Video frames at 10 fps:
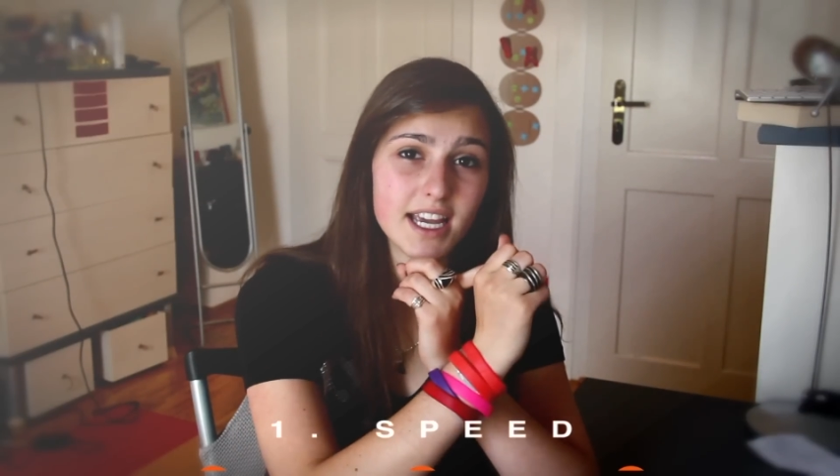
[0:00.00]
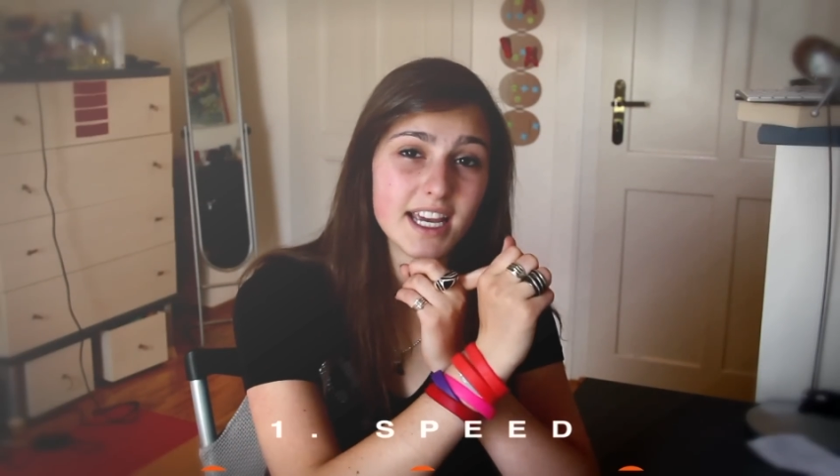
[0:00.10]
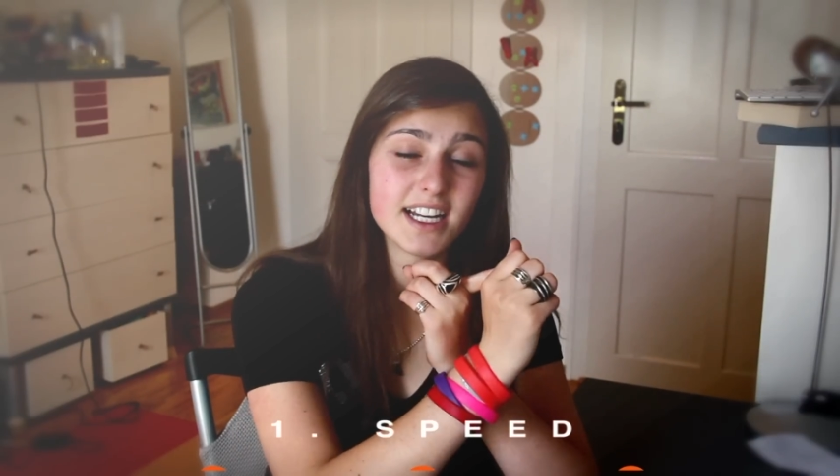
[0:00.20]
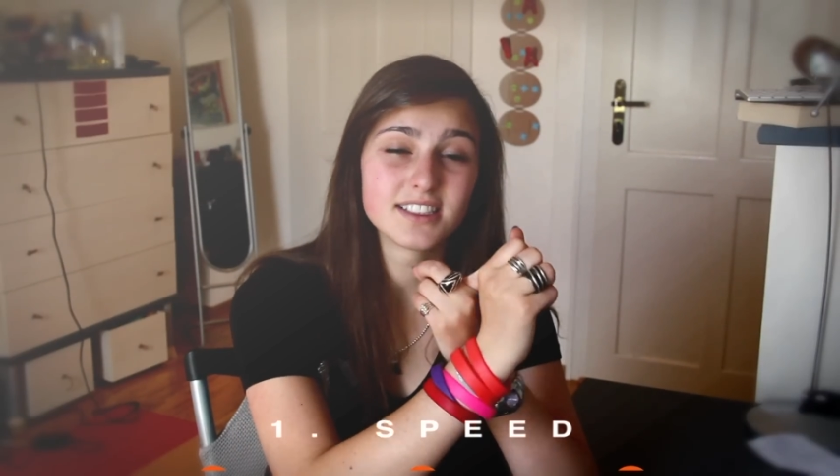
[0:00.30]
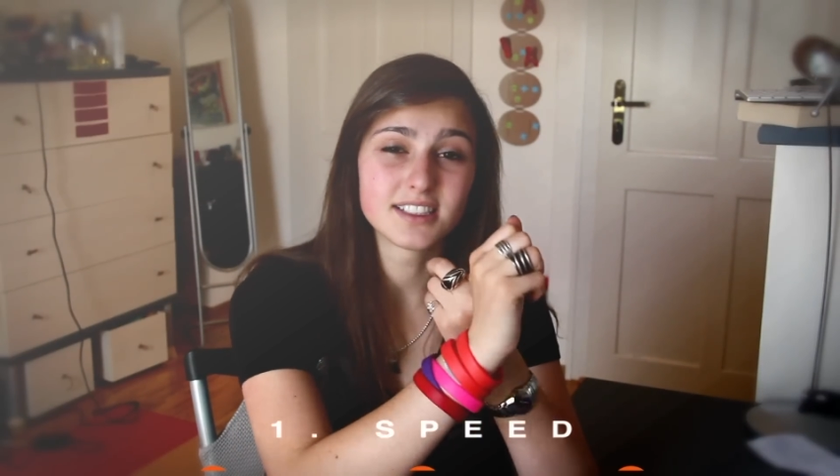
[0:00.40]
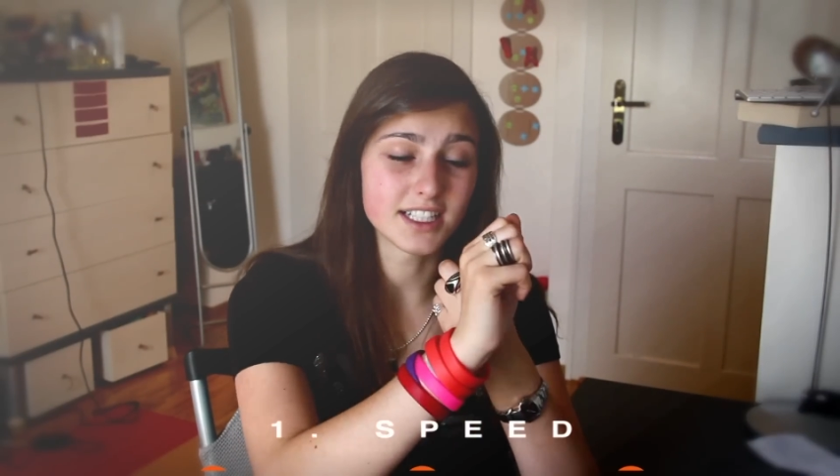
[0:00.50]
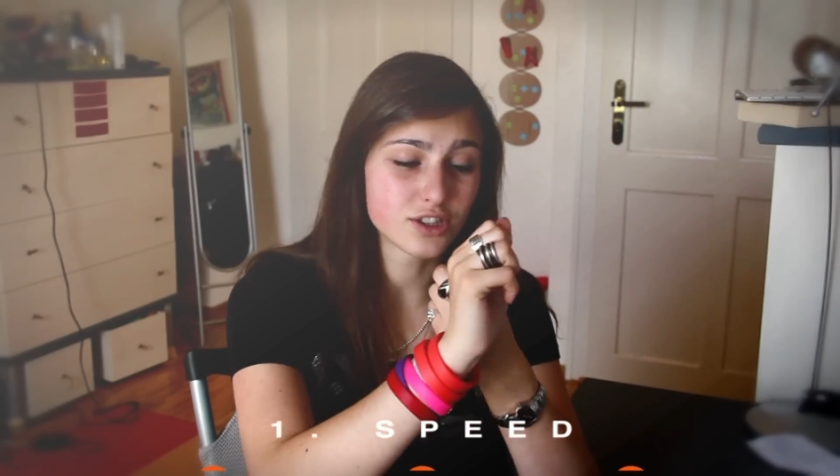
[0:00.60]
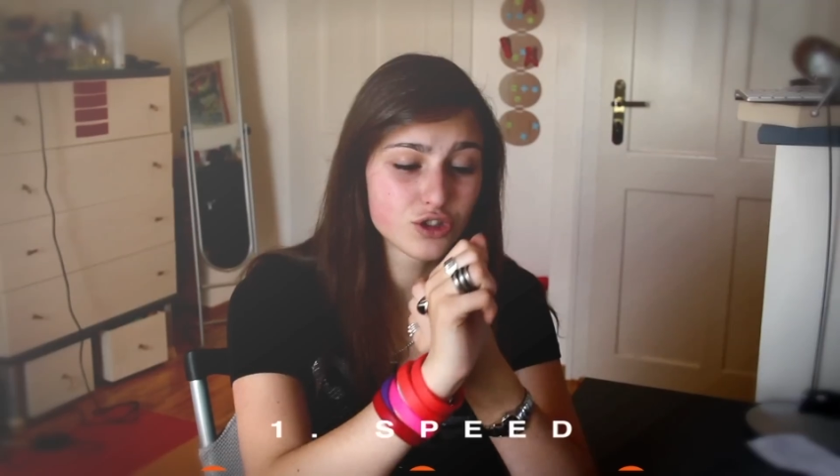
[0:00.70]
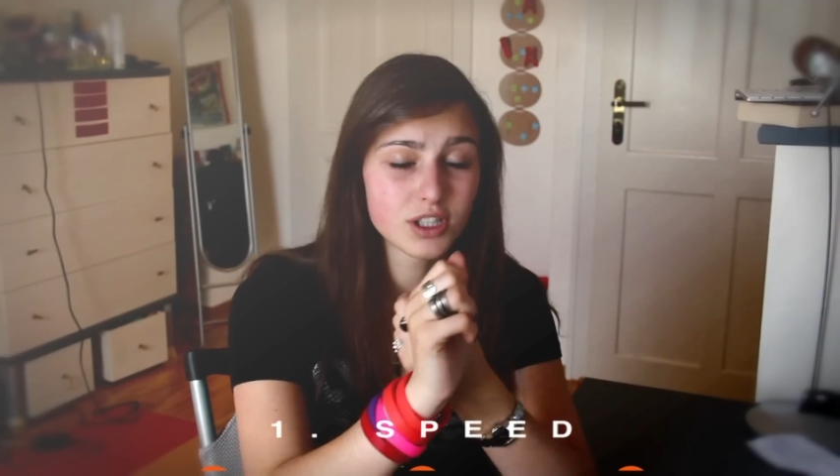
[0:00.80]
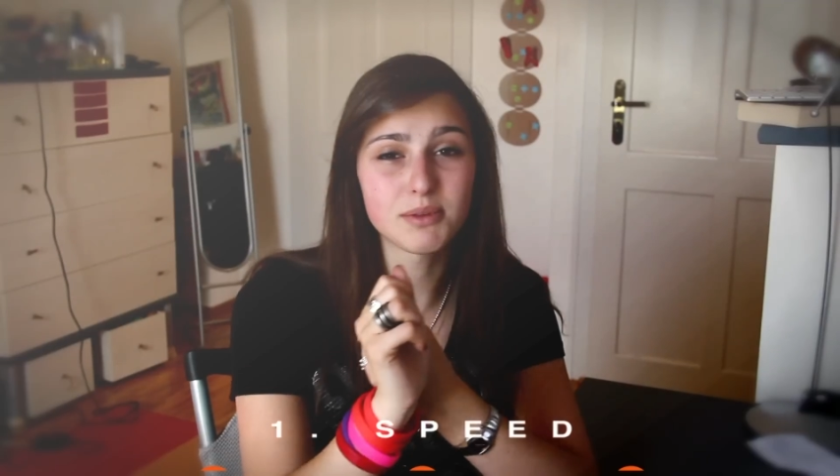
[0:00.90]
It is
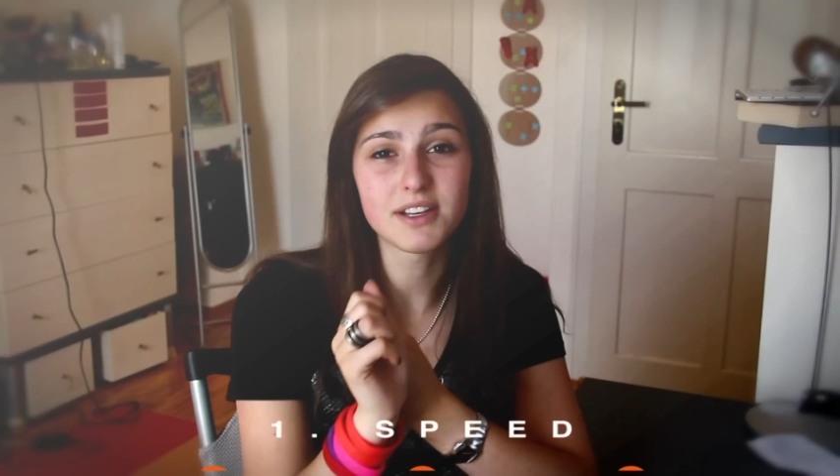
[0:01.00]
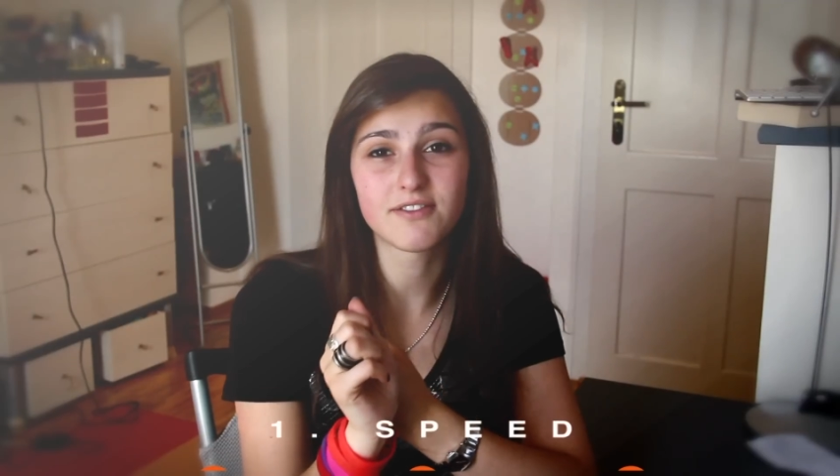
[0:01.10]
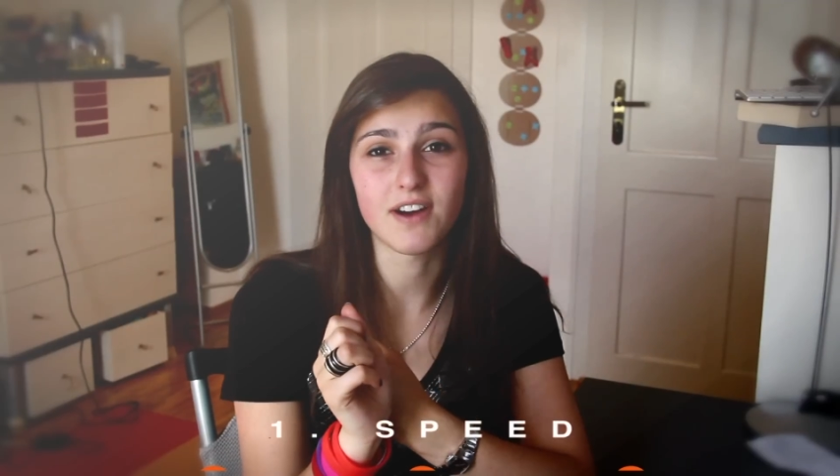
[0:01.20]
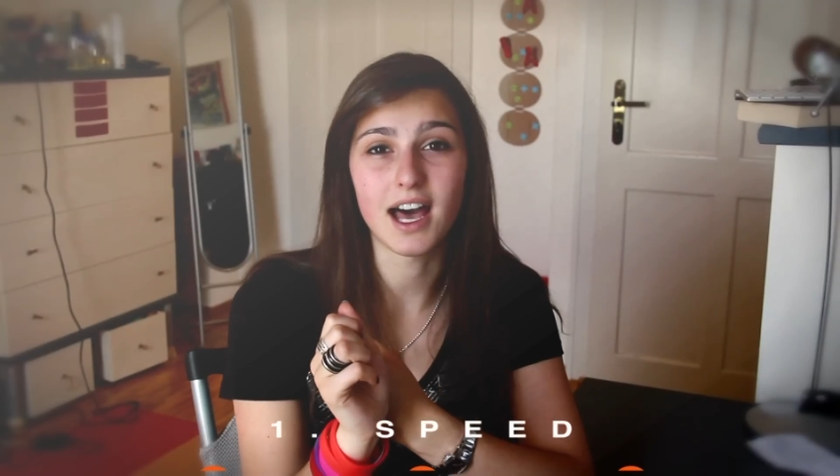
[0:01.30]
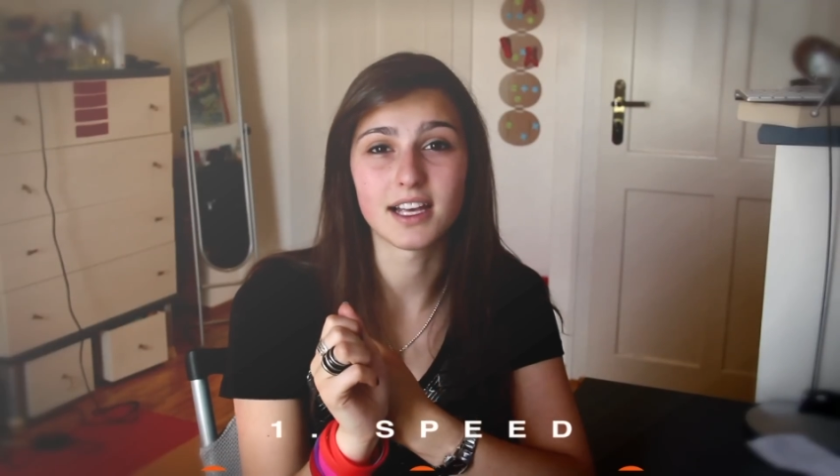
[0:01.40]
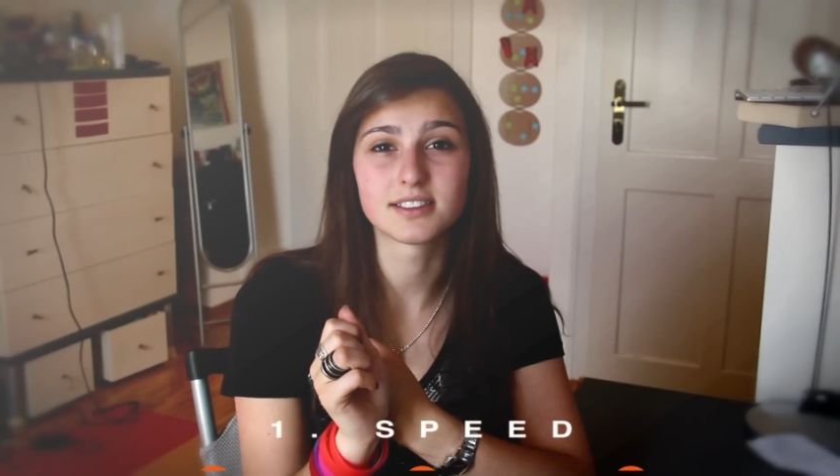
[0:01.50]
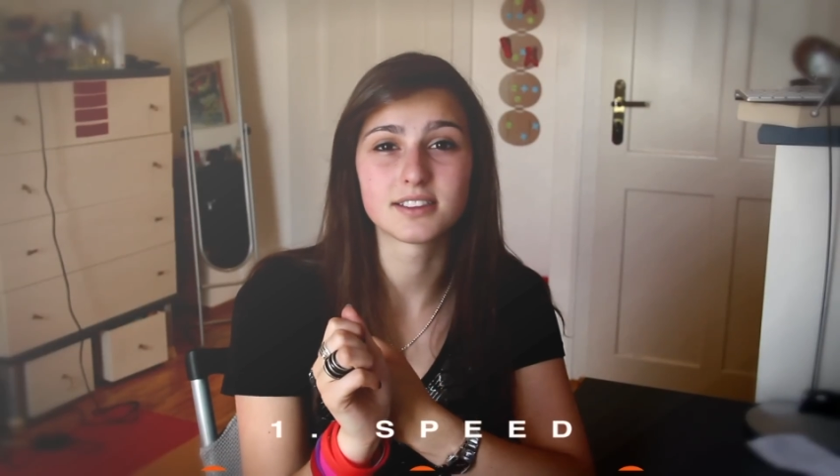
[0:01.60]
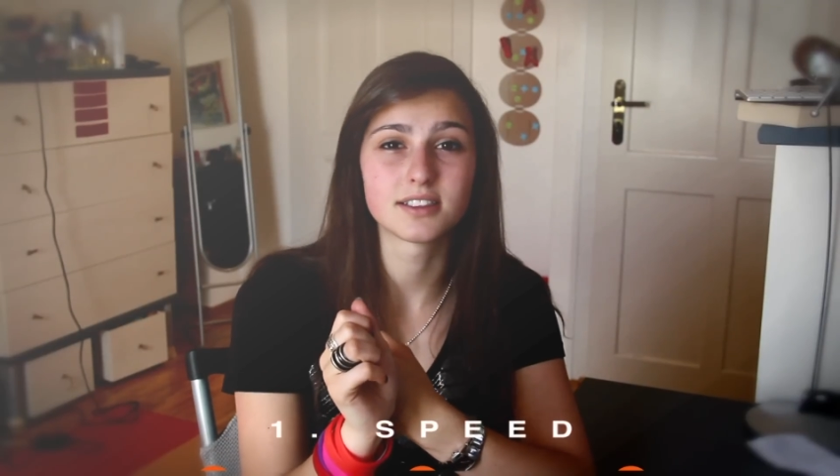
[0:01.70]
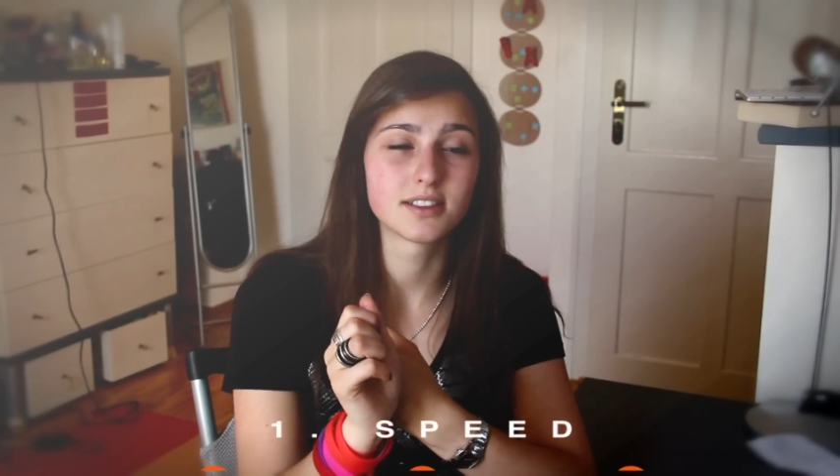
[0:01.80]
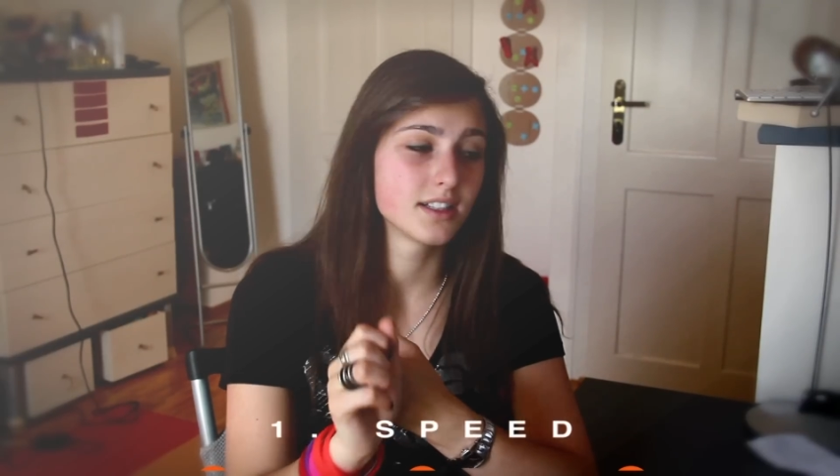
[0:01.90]
extremely fast.